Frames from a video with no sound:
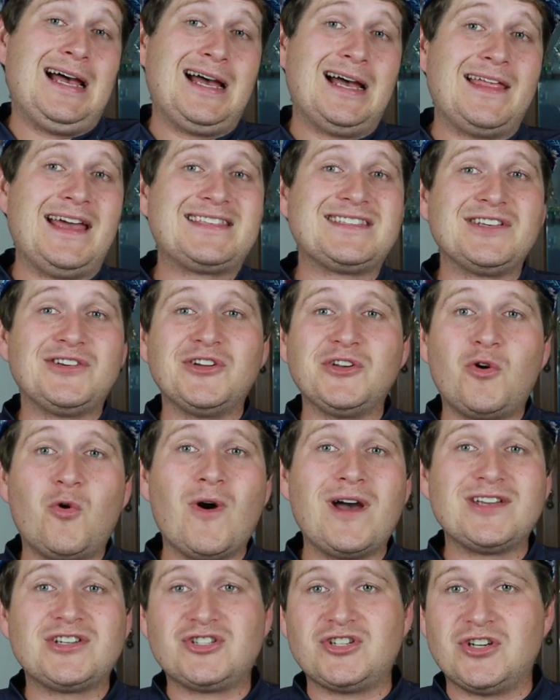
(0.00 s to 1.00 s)
That's a good
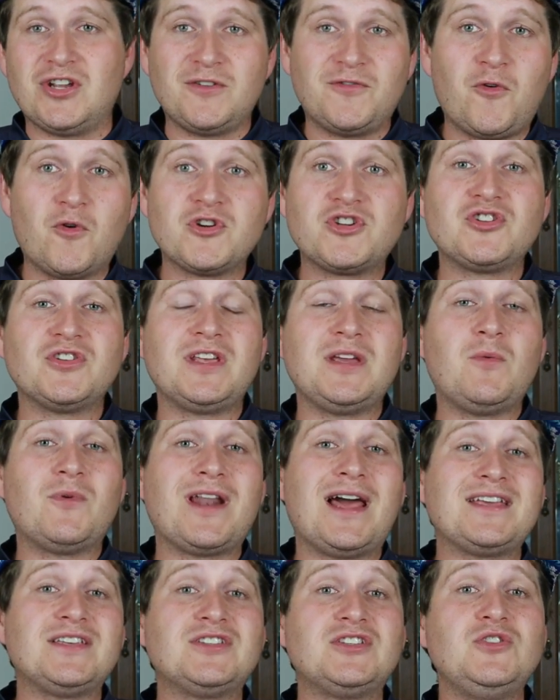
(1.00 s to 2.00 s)
question. Unfortunately,
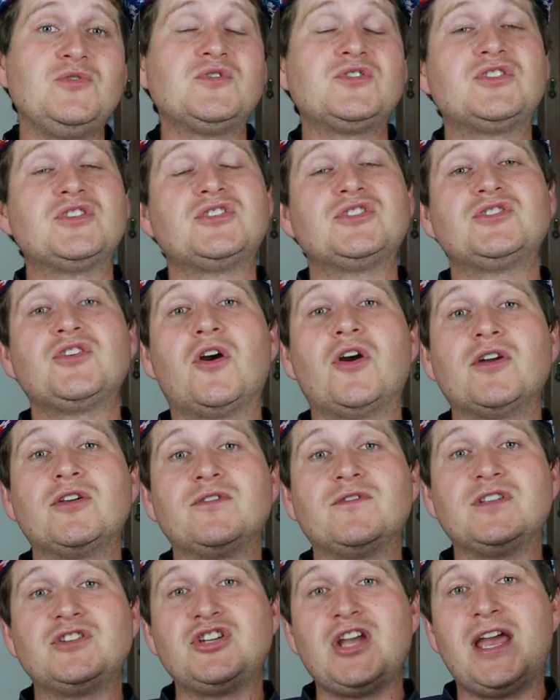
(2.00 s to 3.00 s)
when I used to
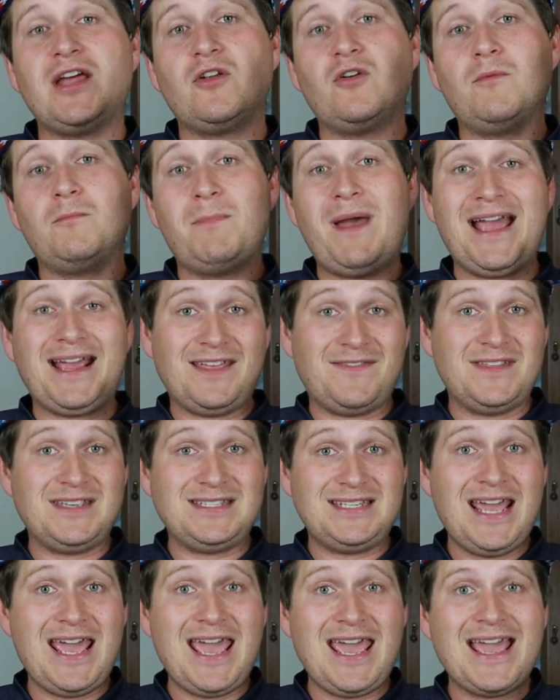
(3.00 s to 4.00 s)
start the channel back in the
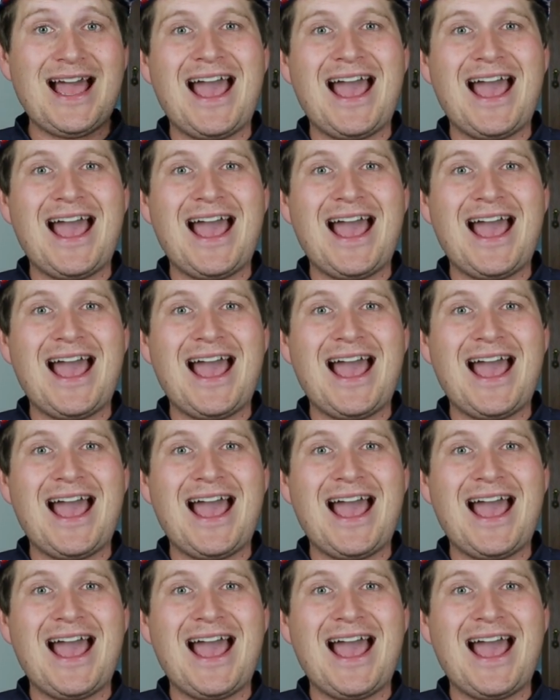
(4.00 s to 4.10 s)
day,